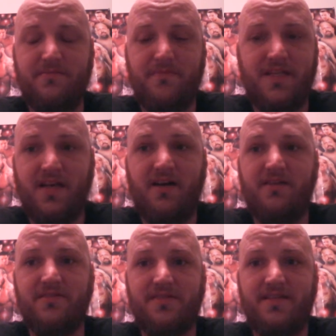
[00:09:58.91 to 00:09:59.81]

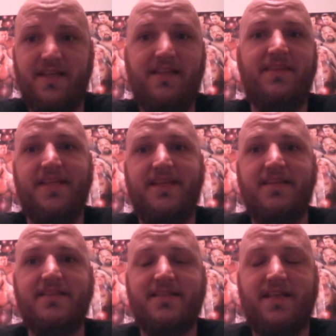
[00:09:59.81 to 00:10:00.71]
because he
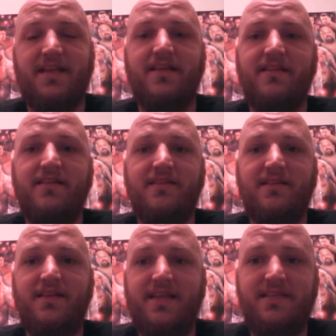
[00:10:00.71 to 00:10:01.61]
thinks that
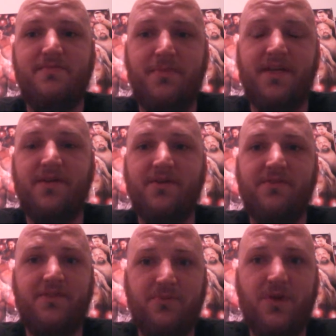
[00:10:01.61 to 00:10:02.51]
he's bigger than